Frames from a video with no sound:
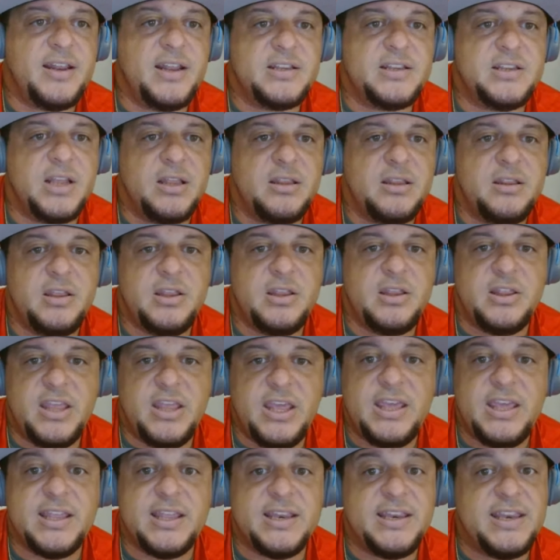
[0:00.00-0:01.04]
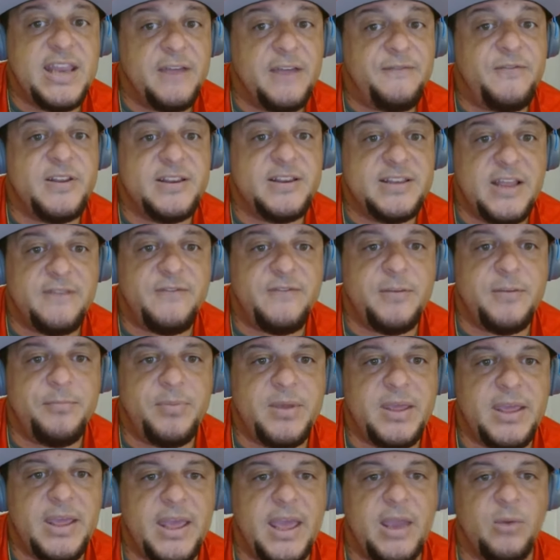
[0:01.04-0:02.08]
that he could definitely
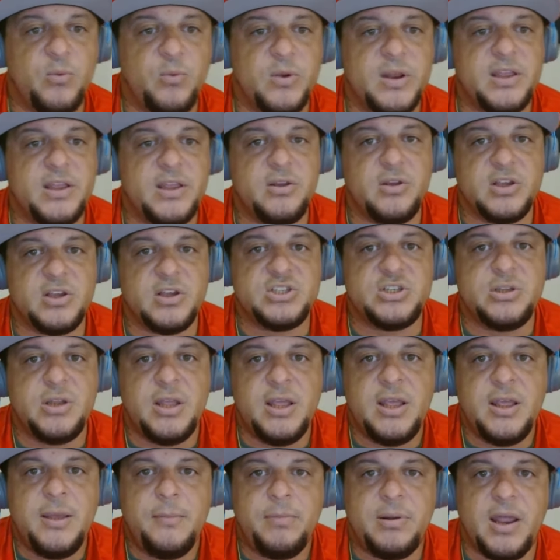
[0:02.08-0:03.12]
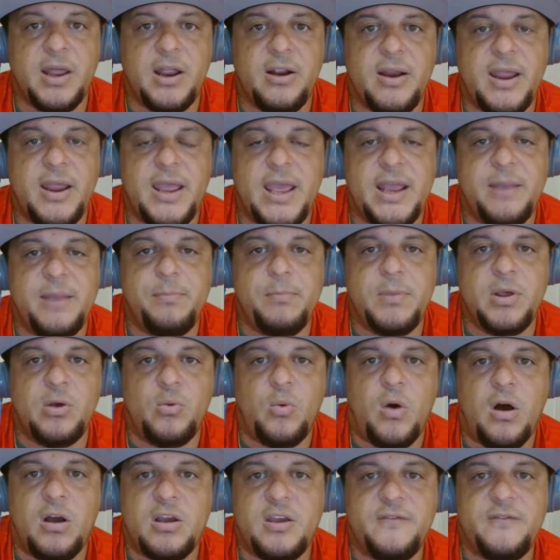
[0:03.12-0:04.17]
be a really good player in
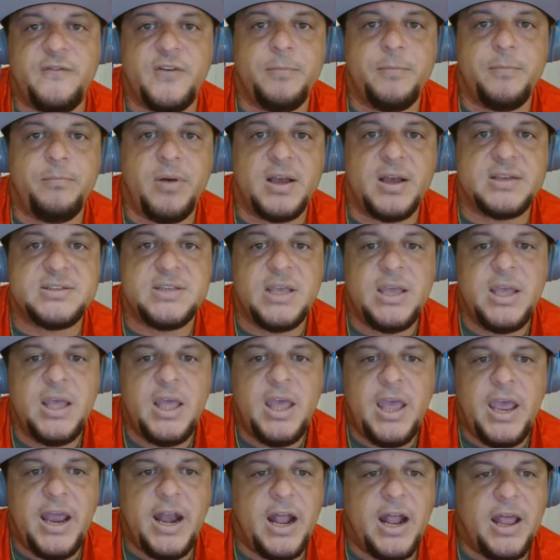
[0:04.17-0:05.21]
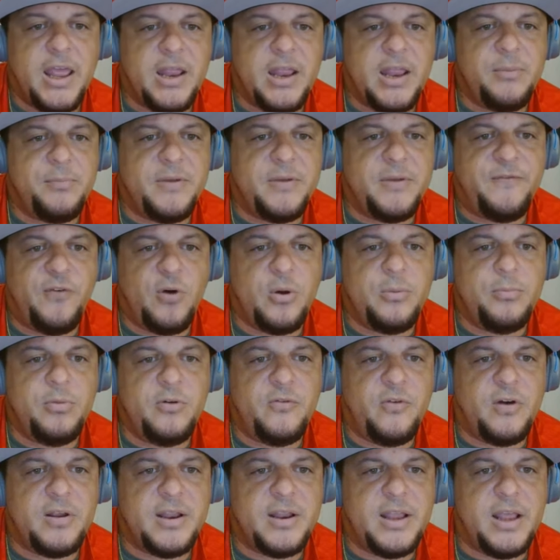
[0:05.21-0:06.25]
Milwaukee for the Bucks. And before we
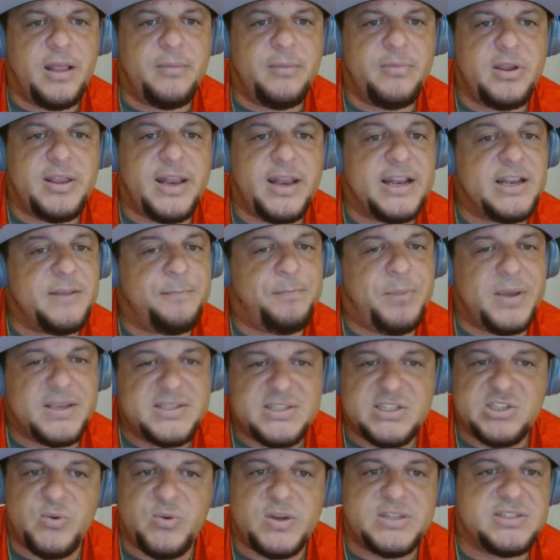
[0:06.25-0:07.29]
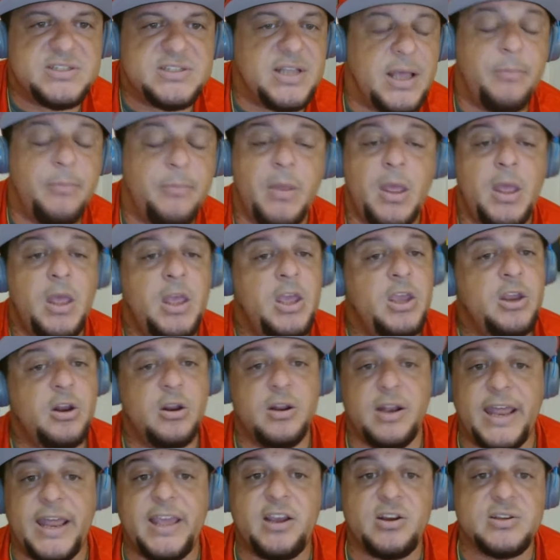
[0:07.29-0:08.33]
move on, I'm looking at the pick situations. You know,
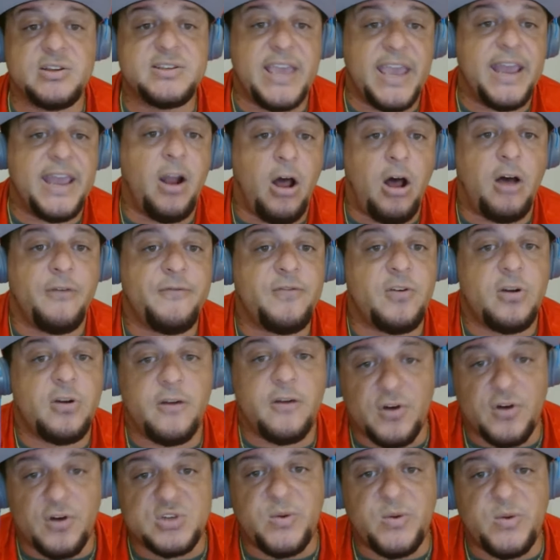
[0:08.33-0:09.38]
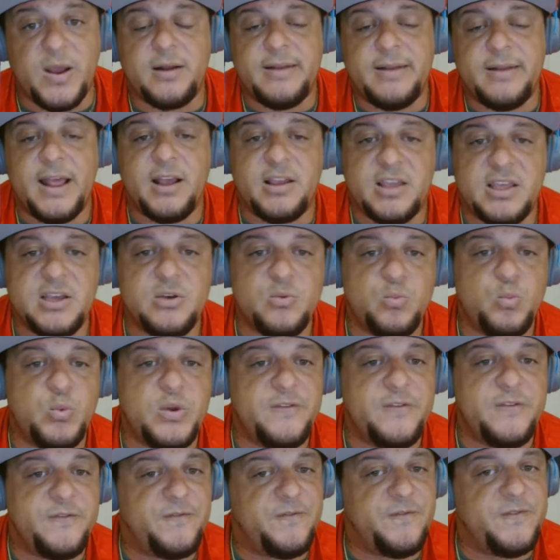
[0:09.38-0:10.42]
the Lakers can't offer a first rounder. Now, could
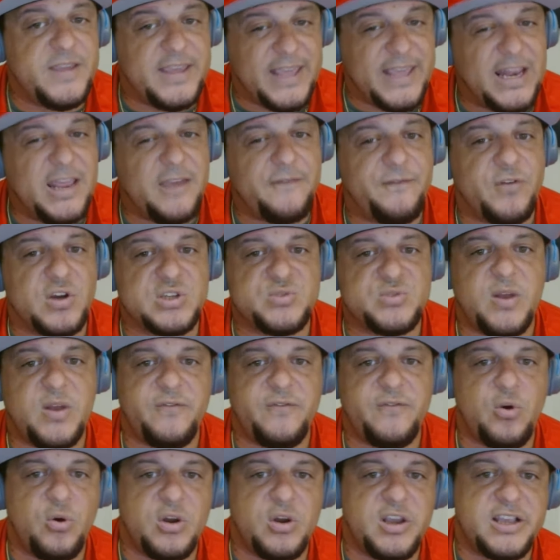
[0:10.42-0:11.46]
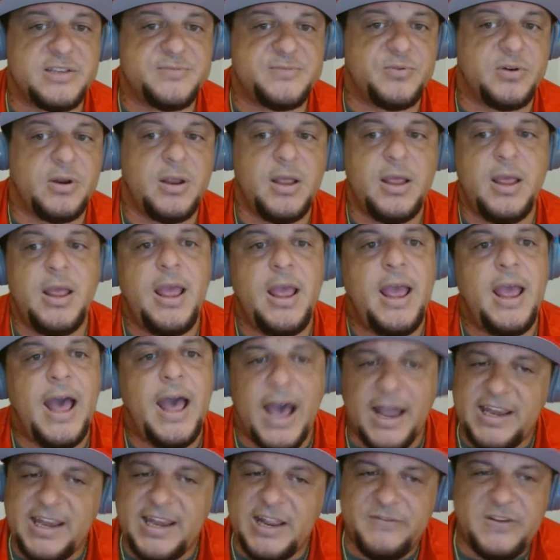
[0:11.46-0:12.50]
we get a first rounder for Corey Kispert?
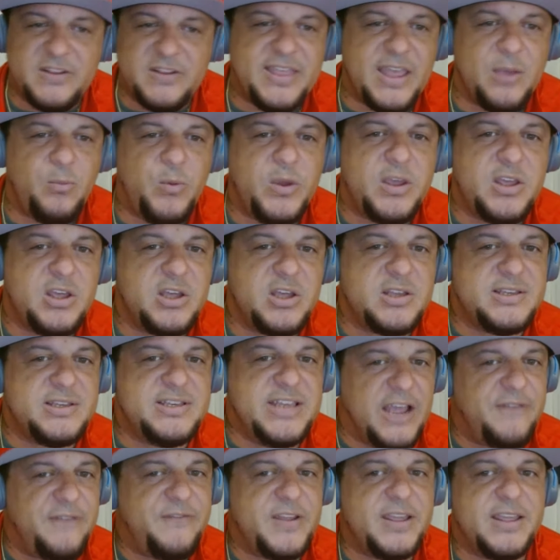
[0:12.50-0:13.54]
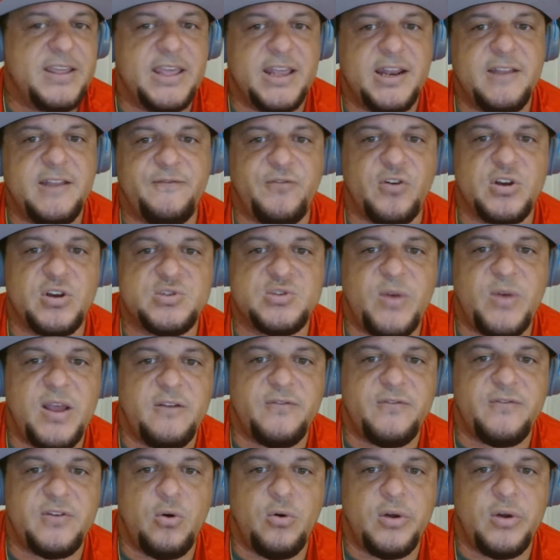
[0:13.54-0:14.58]
I definitely think we could definitely get a first rounder
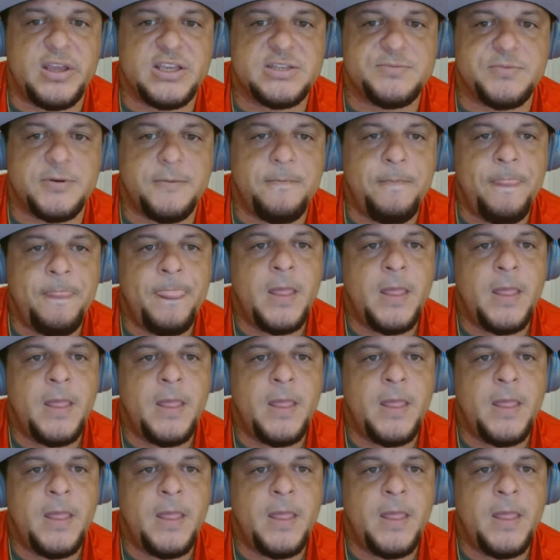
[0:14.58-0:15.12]
for Corey Kispert.